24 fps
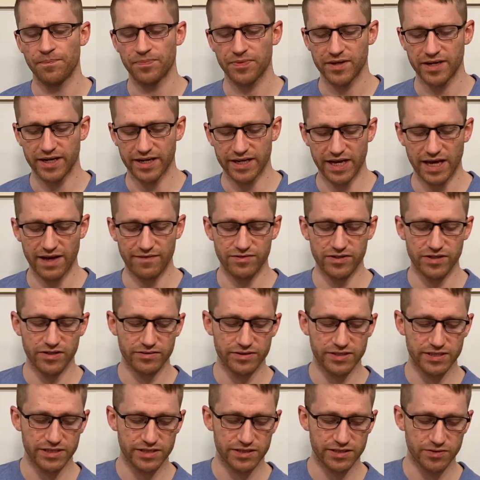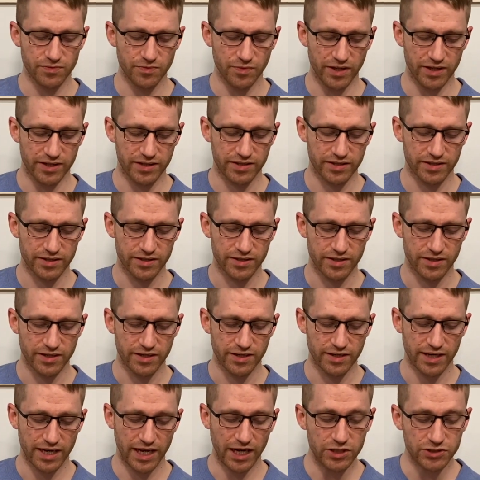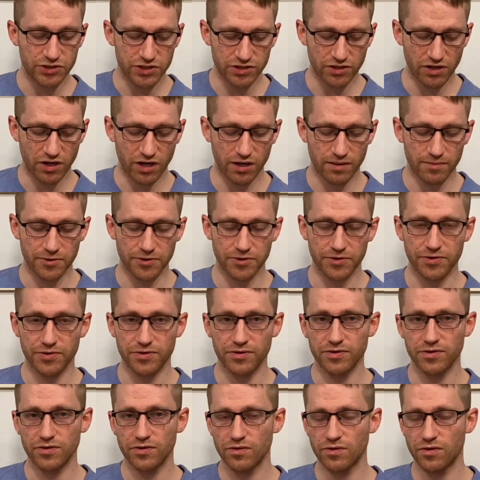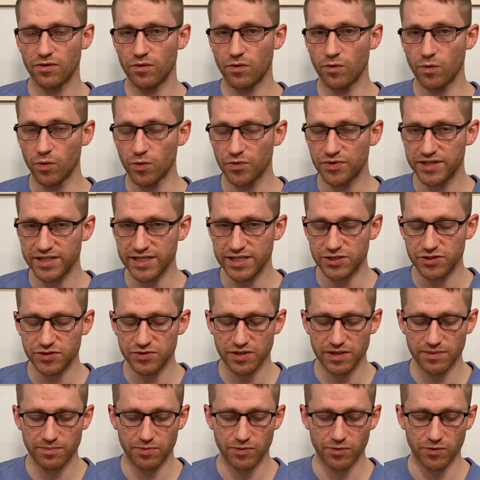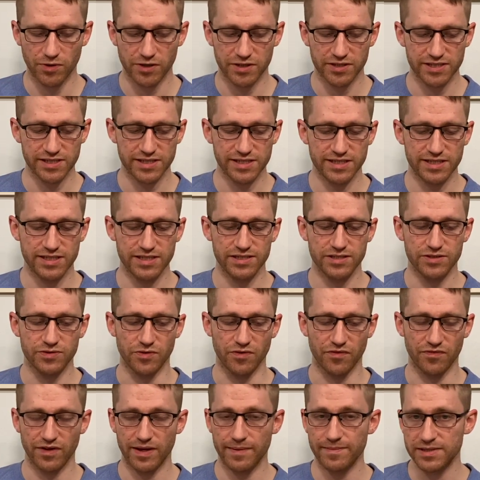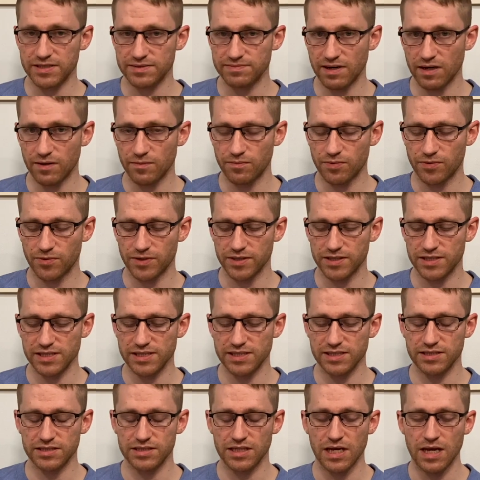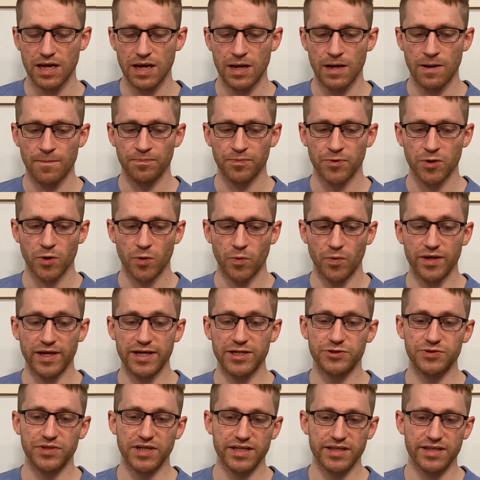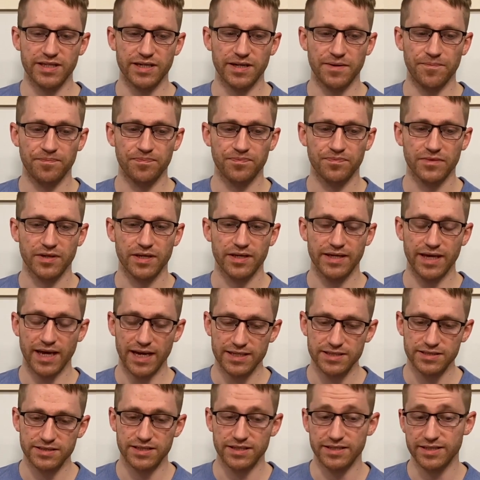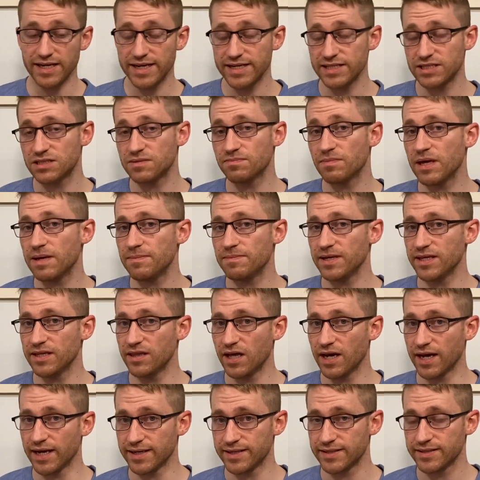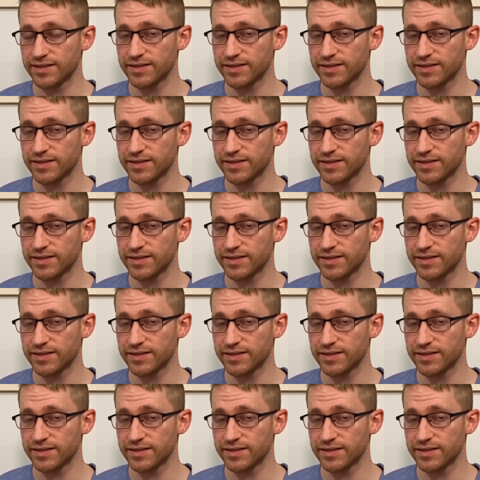And I have noticed with ancient Arbor, old tea tree Puerh teas, or famous mountain Puerh teas, when I drink them, yes, the taste may be light,